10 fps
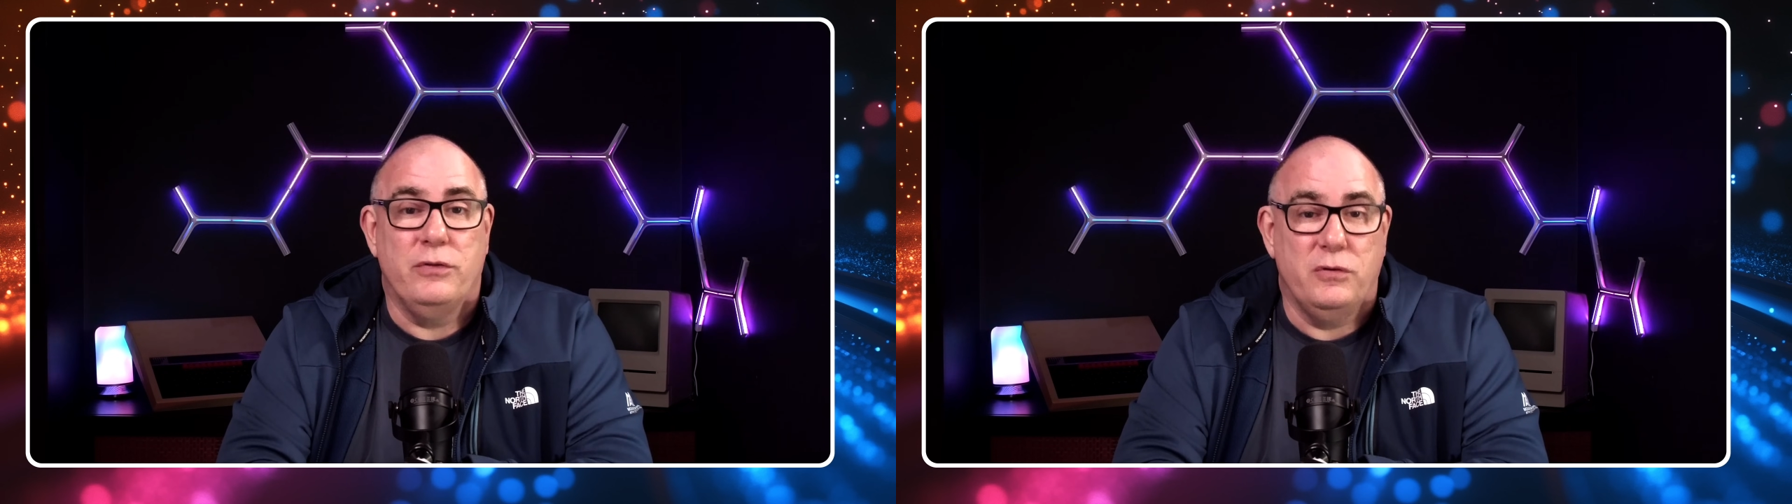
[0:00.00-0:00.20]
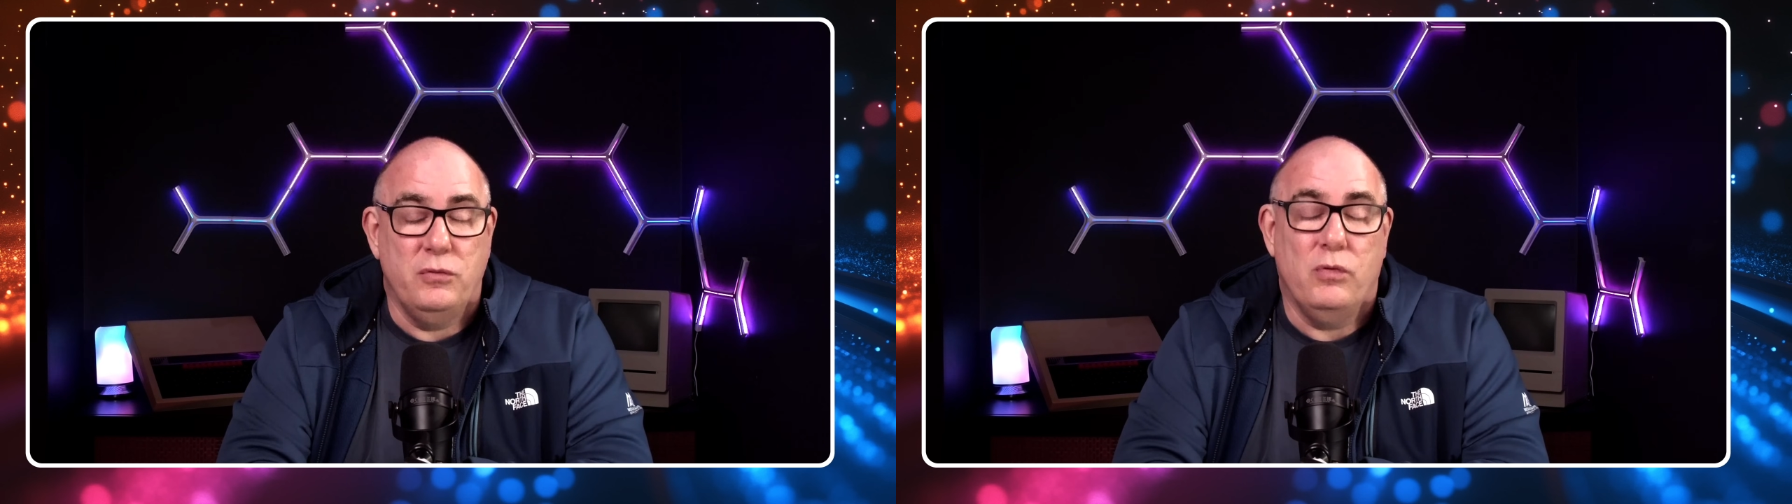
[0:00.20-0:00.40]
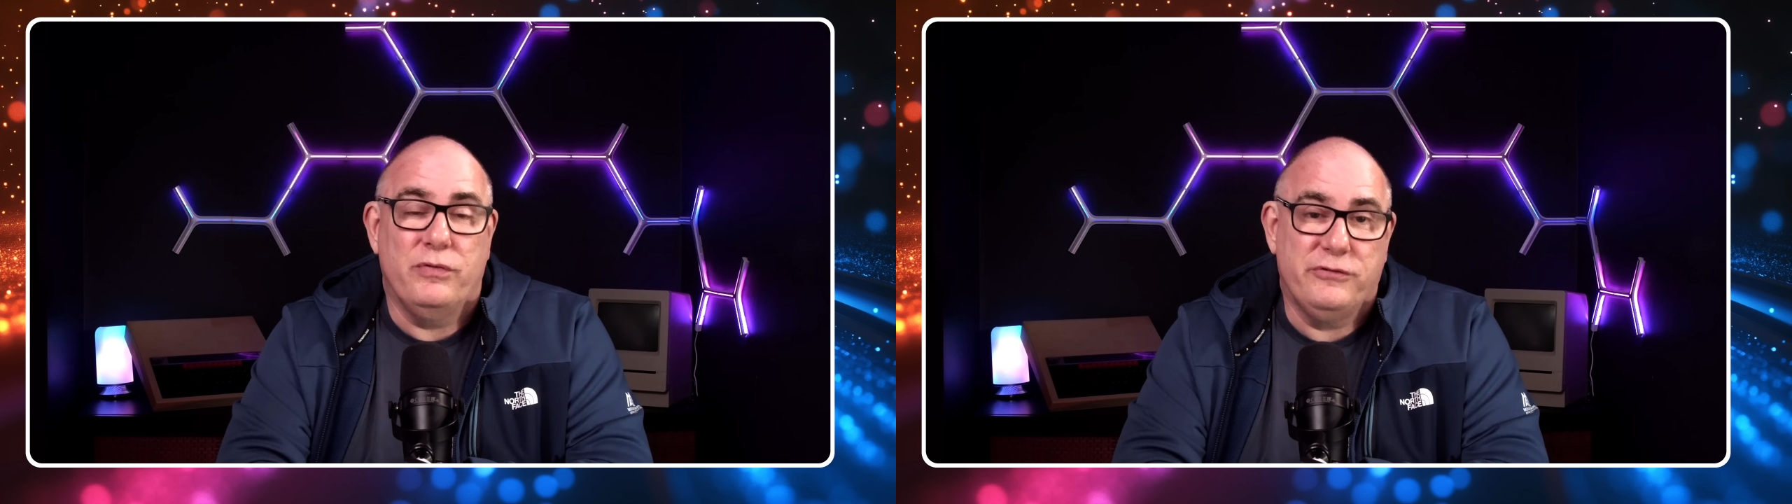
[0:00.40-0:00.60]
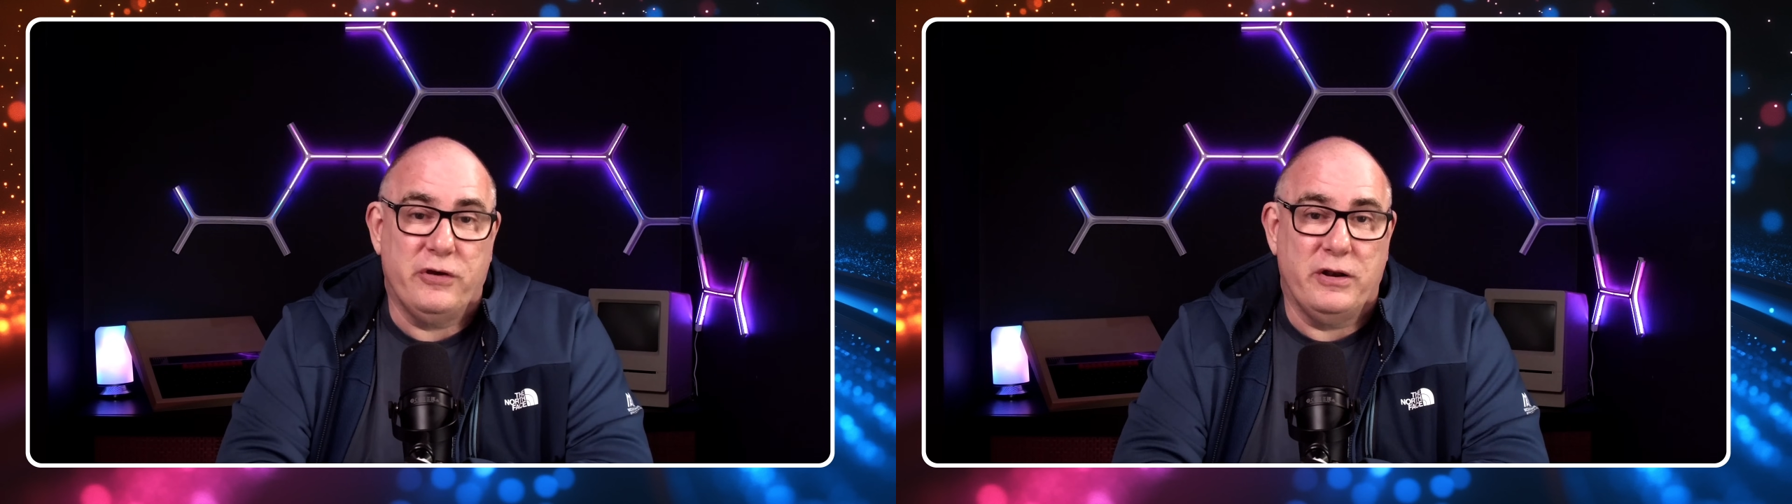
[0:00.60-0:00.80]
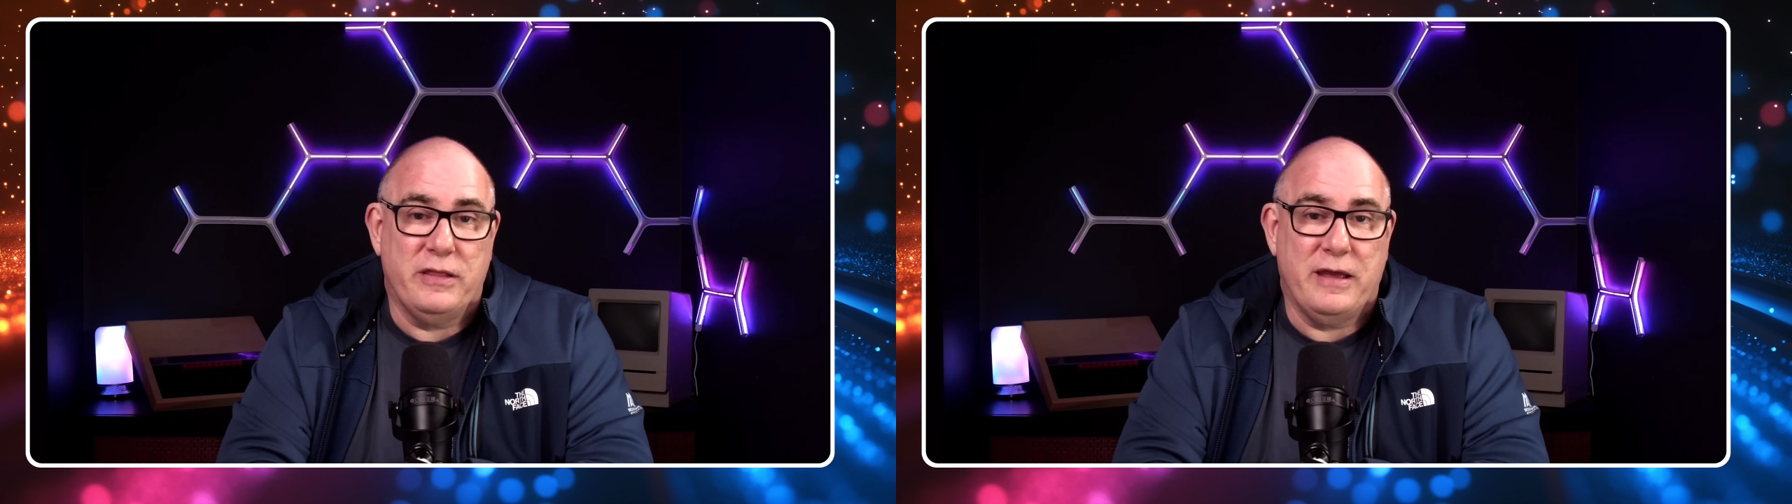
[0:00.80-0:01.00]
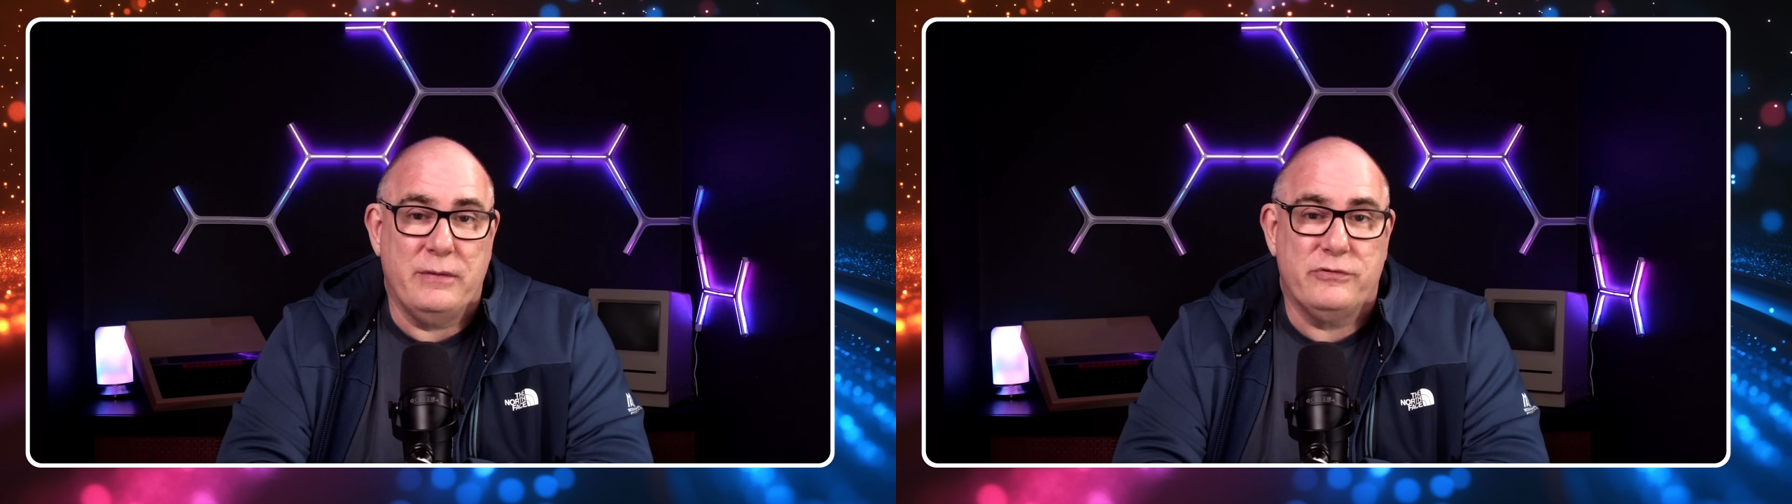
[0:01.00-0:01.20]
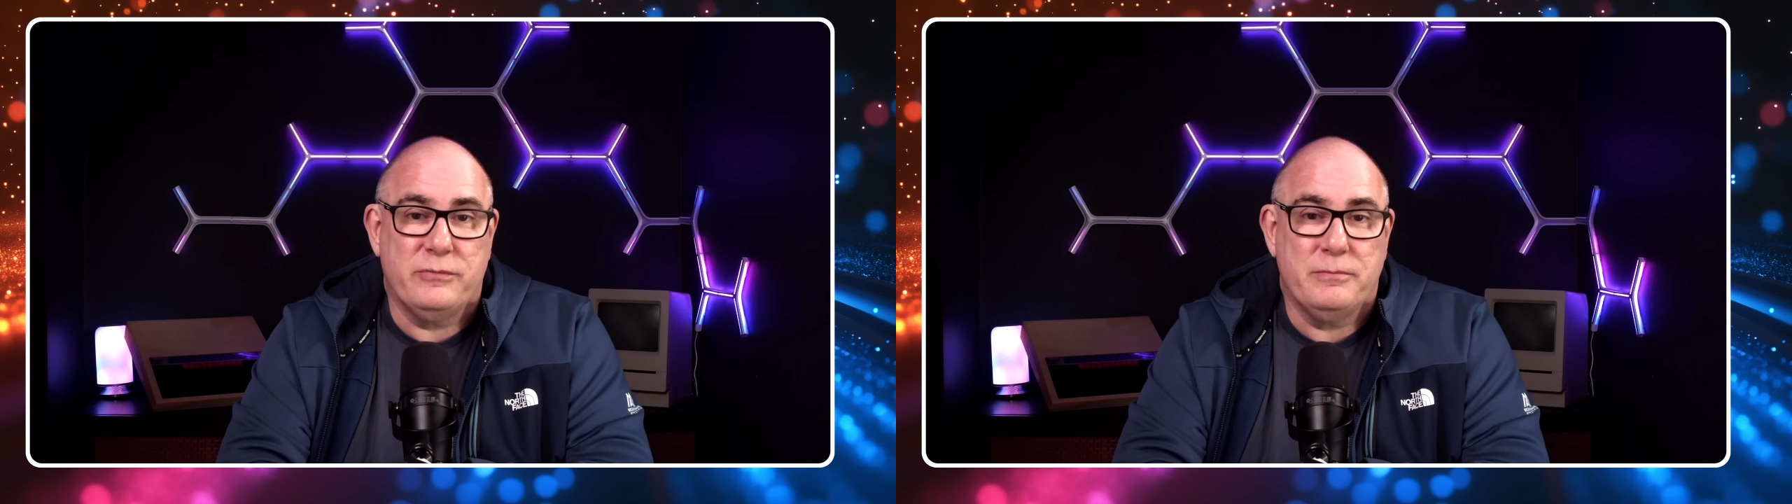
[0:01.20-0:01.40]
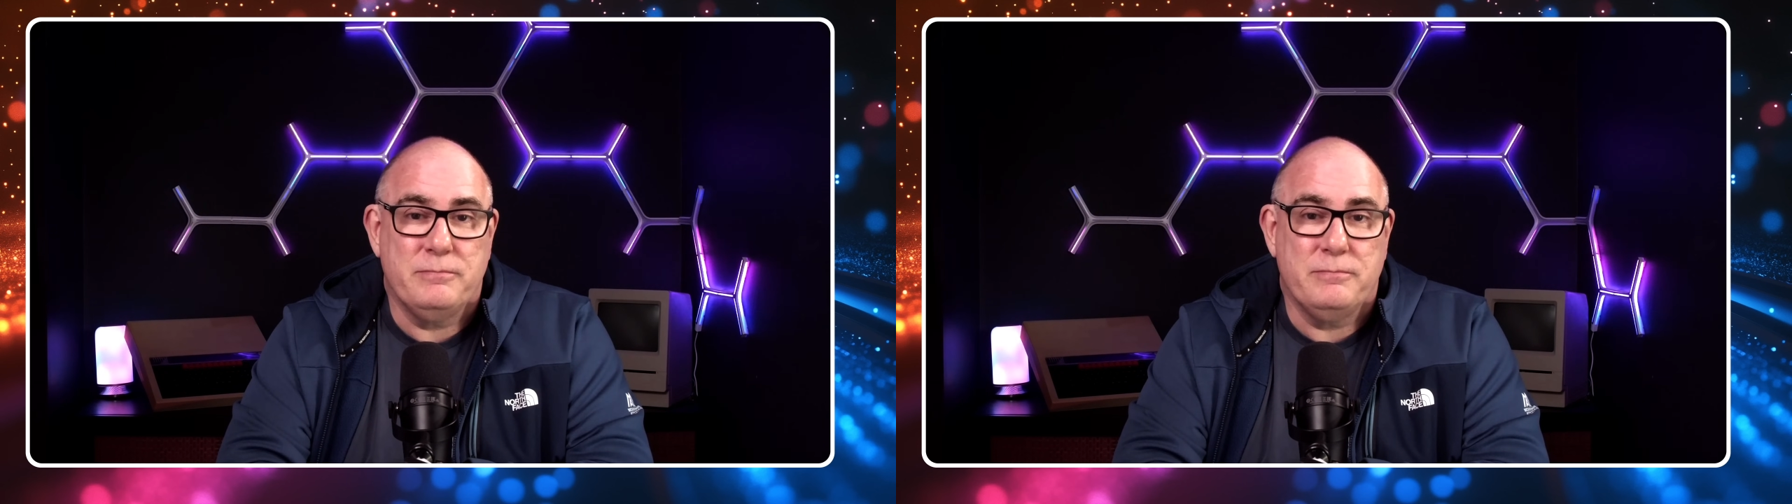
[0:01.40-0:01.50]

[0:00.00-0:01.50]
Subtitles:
on the north side of the house.